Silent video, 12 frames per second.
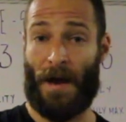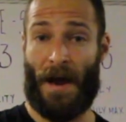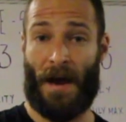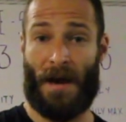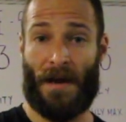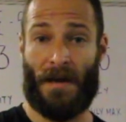
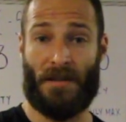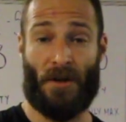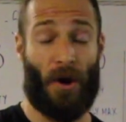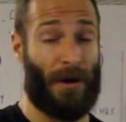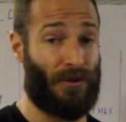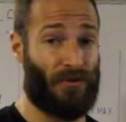as
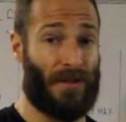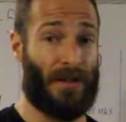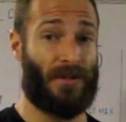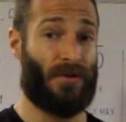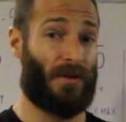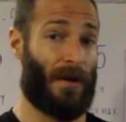are
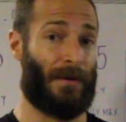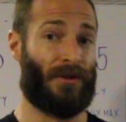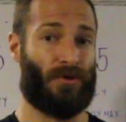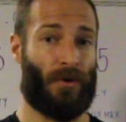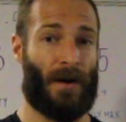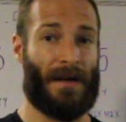interested to come and
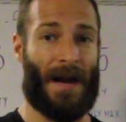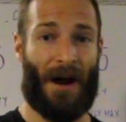join.